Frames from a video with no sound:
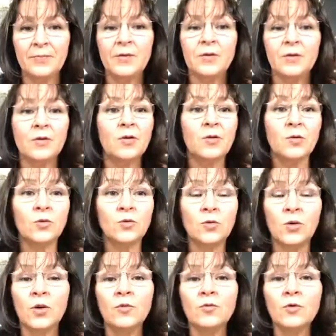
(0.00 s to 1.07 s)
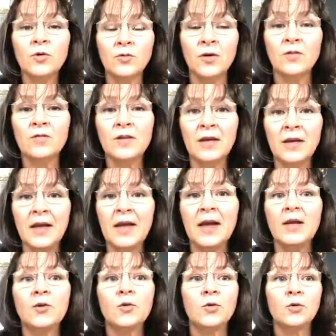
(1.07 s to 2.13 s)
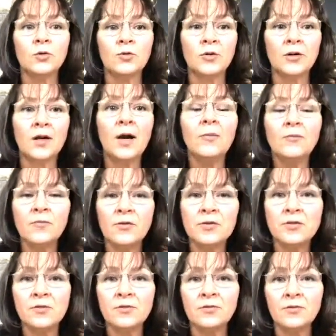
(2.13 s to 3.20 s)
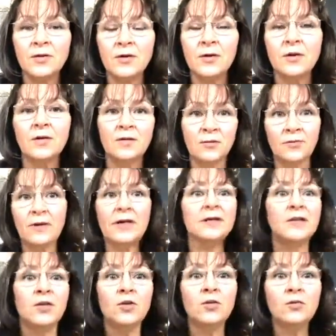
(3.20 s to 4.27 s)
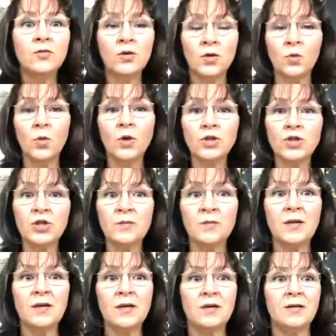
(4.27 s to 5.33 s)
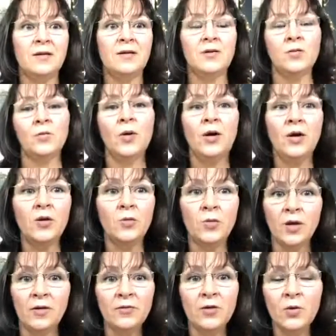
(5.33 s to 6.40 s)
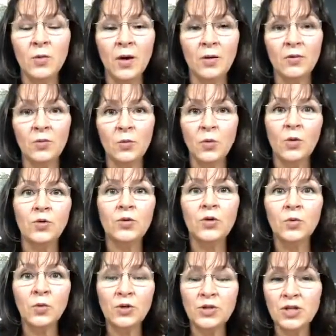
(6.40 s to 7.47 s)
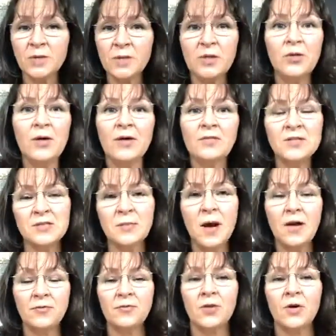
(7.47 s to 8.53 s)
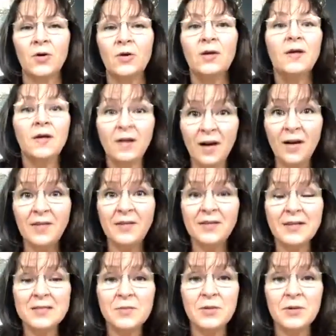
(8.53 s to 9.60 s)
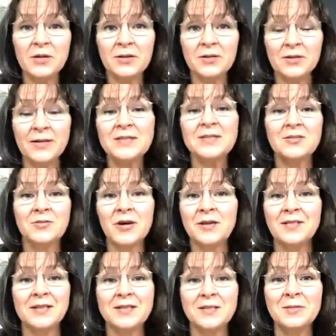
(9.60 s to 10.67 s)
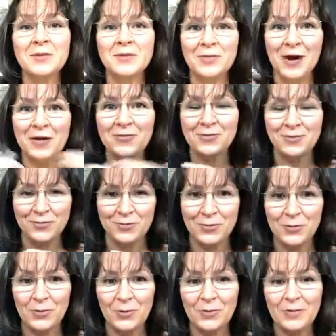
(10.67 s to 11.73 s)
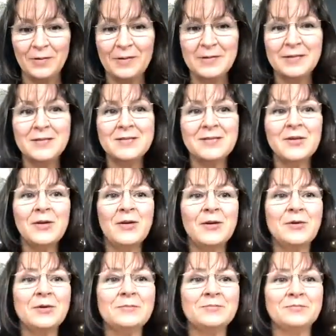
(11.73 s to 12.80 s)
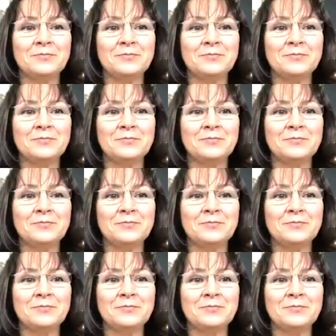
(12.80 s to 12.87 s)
or a roof over their head, or the comforts of the fact that you're watching me wherever you are in the world. You're watching me. You have a smartphone. I think that's pretty good. That's a great thing to be grateful for. So